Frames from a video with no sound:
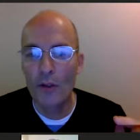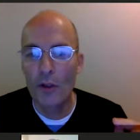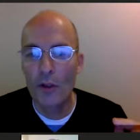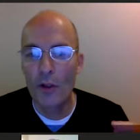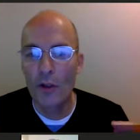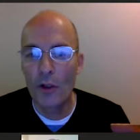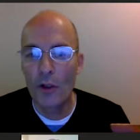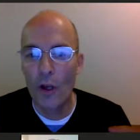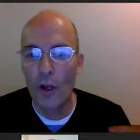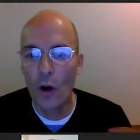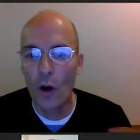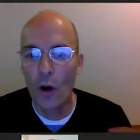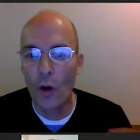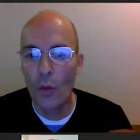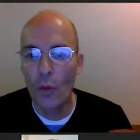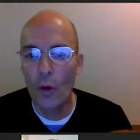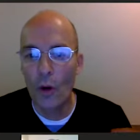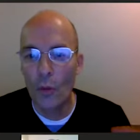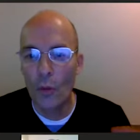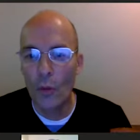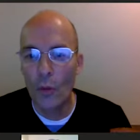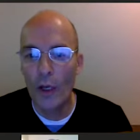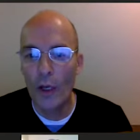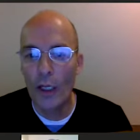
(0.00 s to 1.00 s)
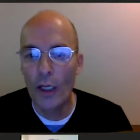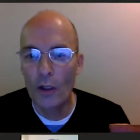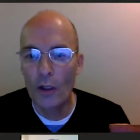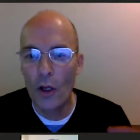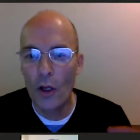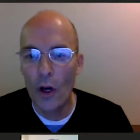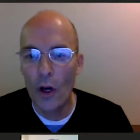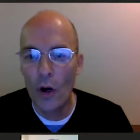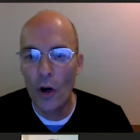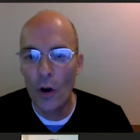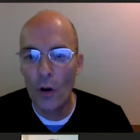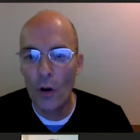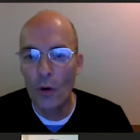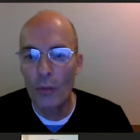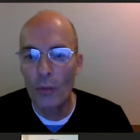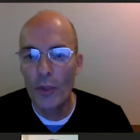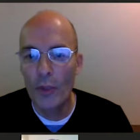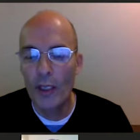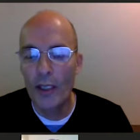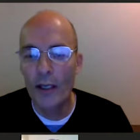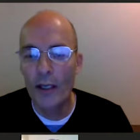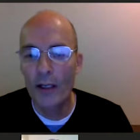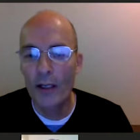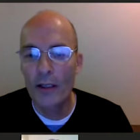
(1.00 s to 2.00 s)
to know what we know,
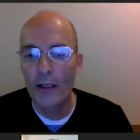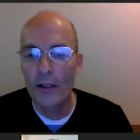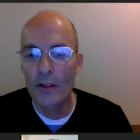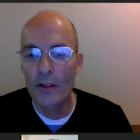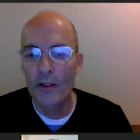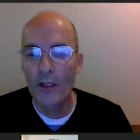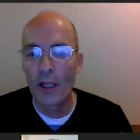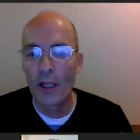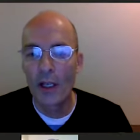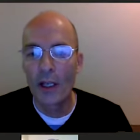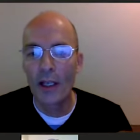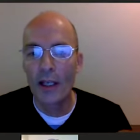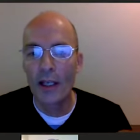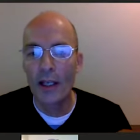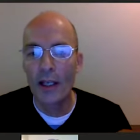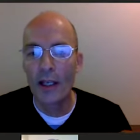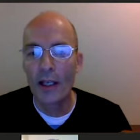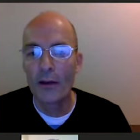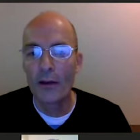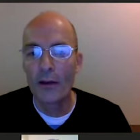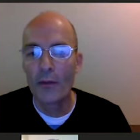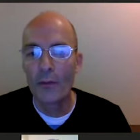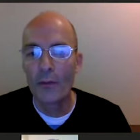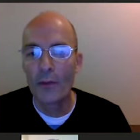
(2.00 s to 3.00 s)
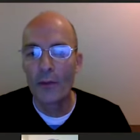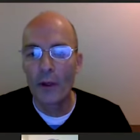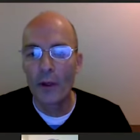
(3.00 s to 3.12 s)
because if